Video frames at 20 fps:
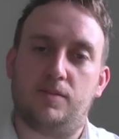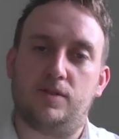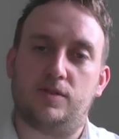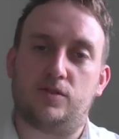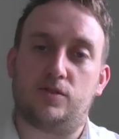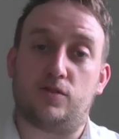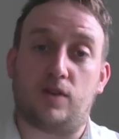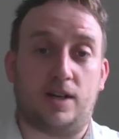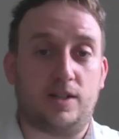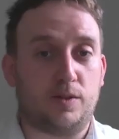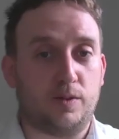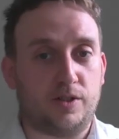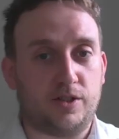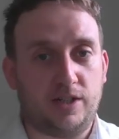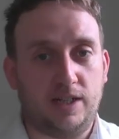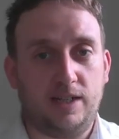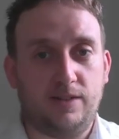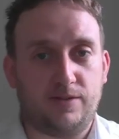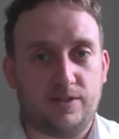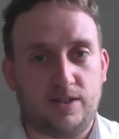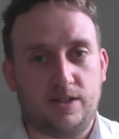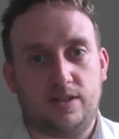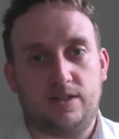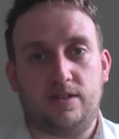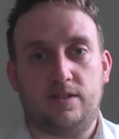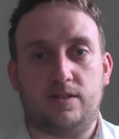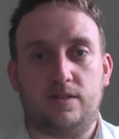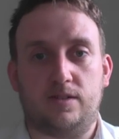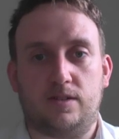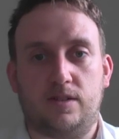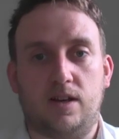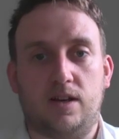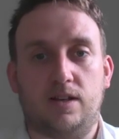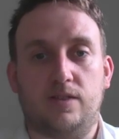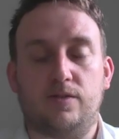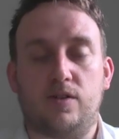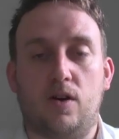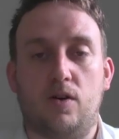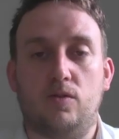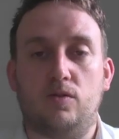try to achieve certain kind
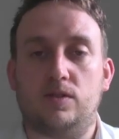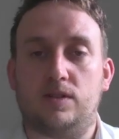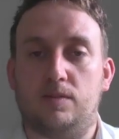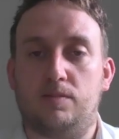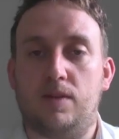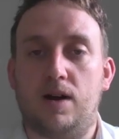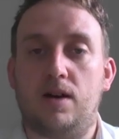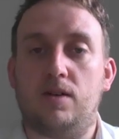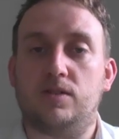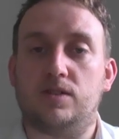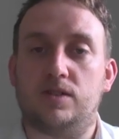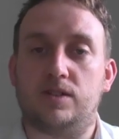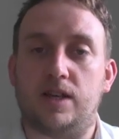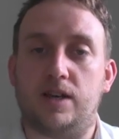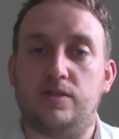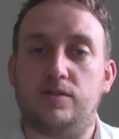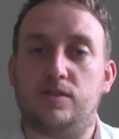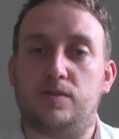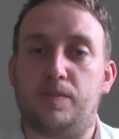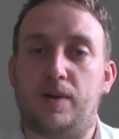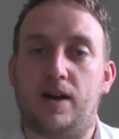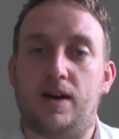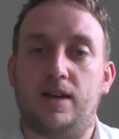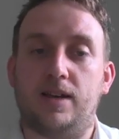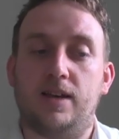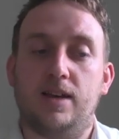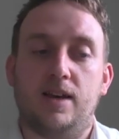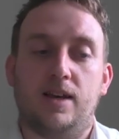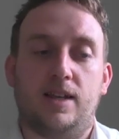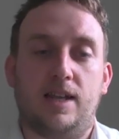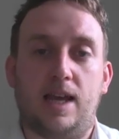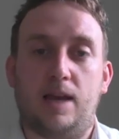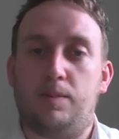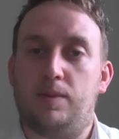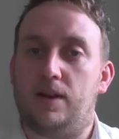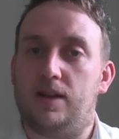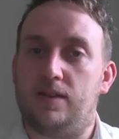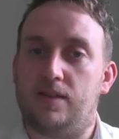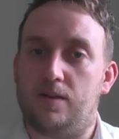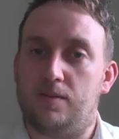of goals and milestones by
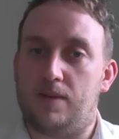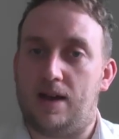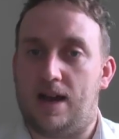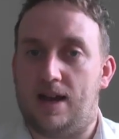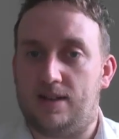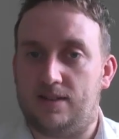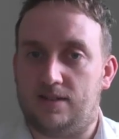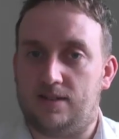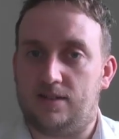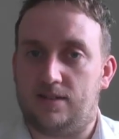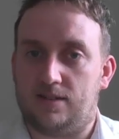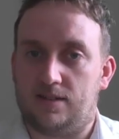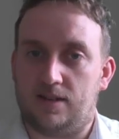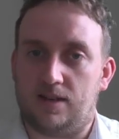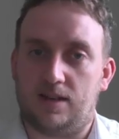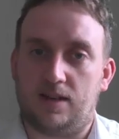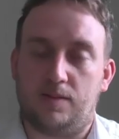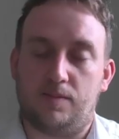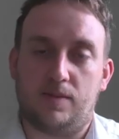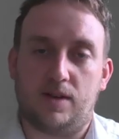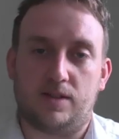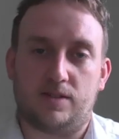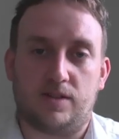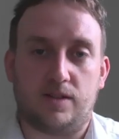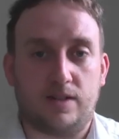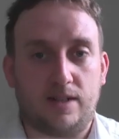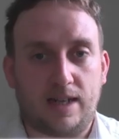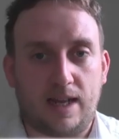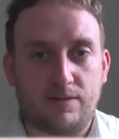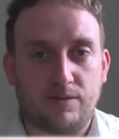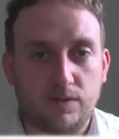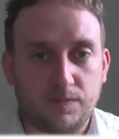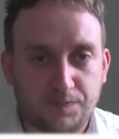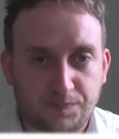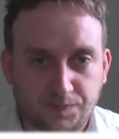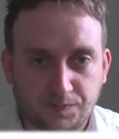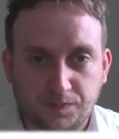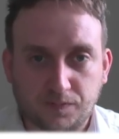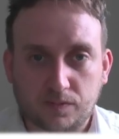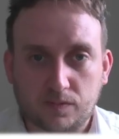labelling them as a certain
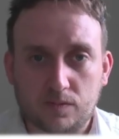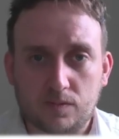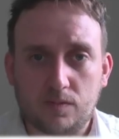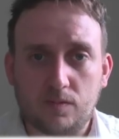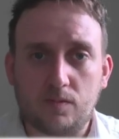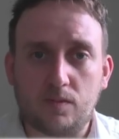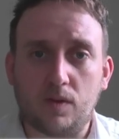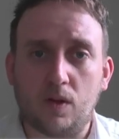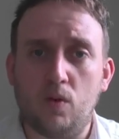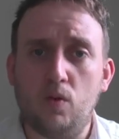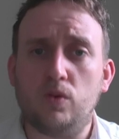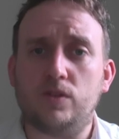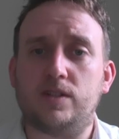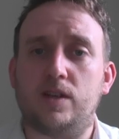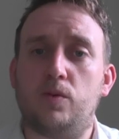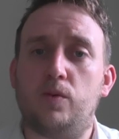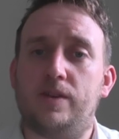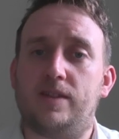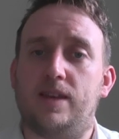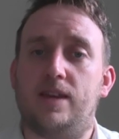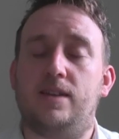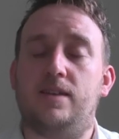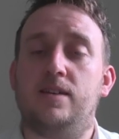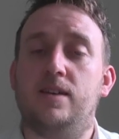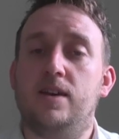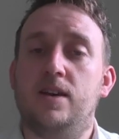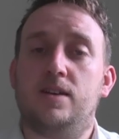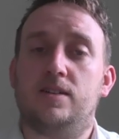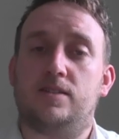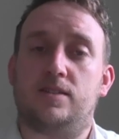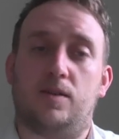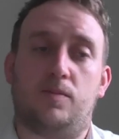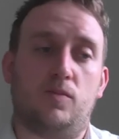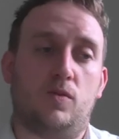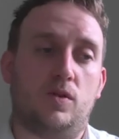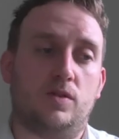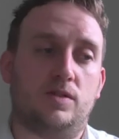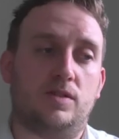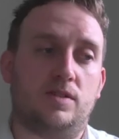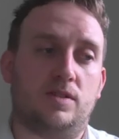level? Also within
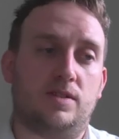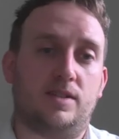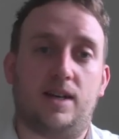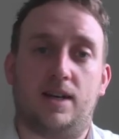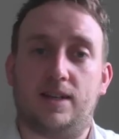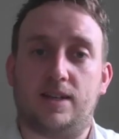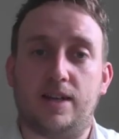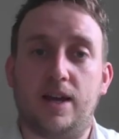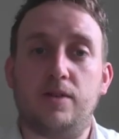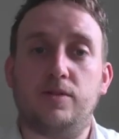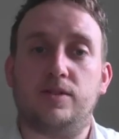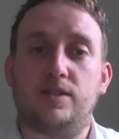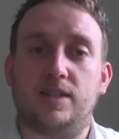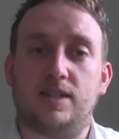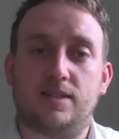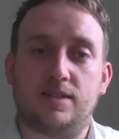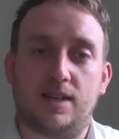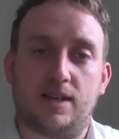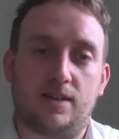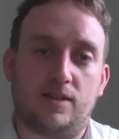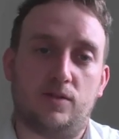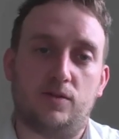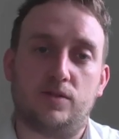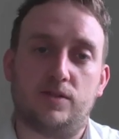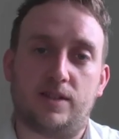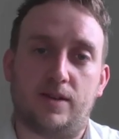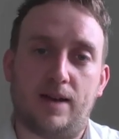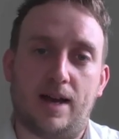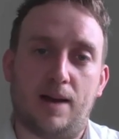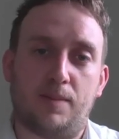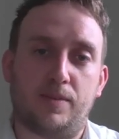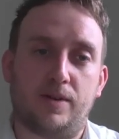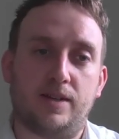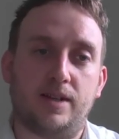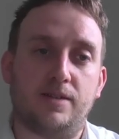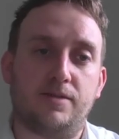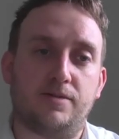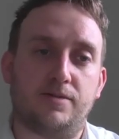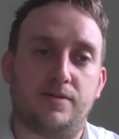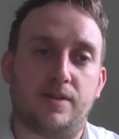someone's diagnosis, that can also happen
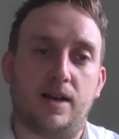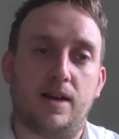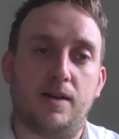if